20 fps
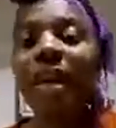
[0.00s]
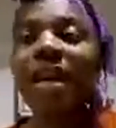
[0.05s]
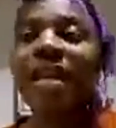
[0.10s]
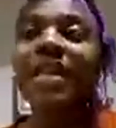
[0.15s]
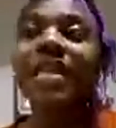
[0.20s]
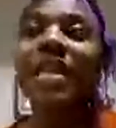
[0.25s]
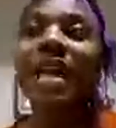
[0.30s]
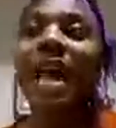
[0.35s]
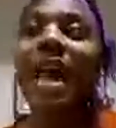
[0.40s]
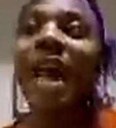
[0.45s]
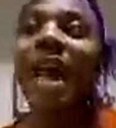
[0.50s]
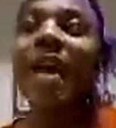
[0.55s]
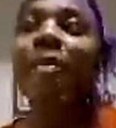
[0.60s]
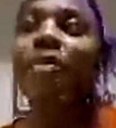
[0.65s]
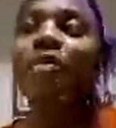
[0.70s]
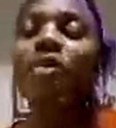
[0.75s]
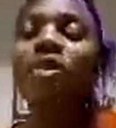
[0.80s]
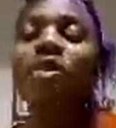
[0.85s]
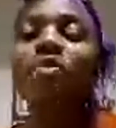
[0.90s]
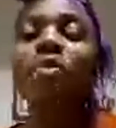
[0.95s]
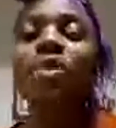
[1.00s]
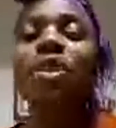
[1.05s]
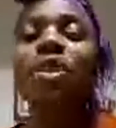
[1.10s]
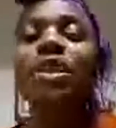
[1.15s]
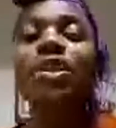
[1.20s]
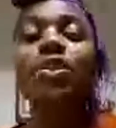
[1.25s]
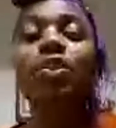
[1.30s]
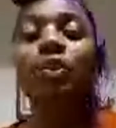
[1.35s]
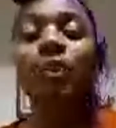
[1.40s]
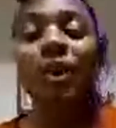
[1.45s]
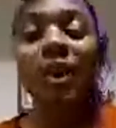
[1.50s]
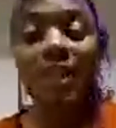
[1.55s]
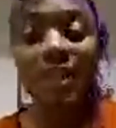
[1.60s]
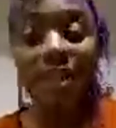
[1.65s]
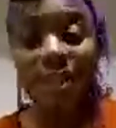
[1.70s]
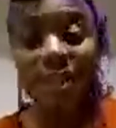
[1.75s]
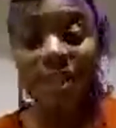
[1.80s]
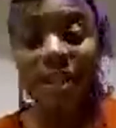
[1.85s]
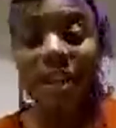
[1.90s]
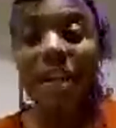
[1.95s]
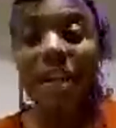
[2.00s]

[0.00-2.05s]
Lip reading: it's able to secrete